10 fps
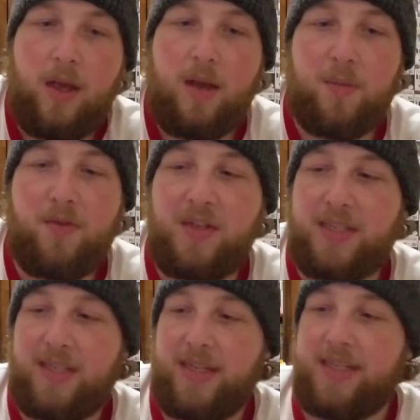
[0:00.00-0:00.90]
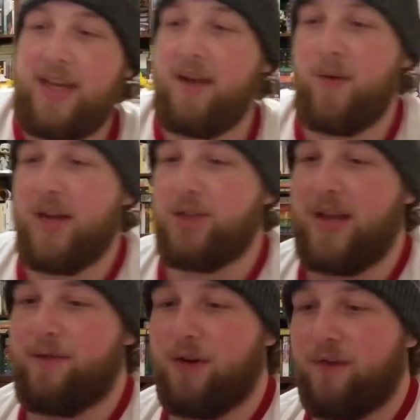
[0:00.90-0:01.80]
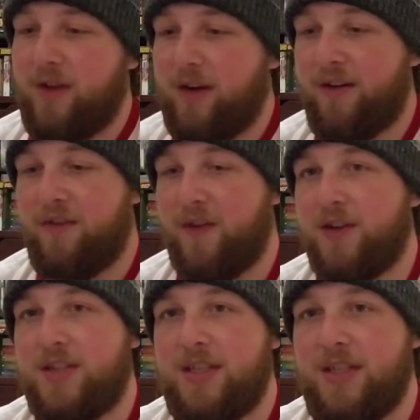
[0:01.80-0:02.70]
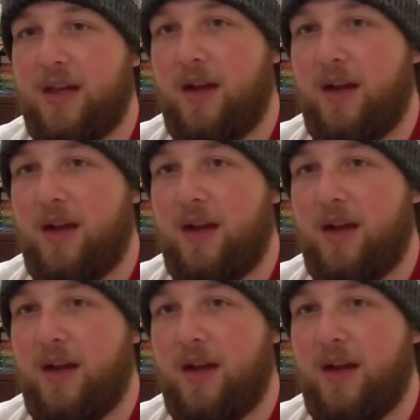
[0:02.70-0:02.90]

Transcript: Moving to day 10, we actually have our very first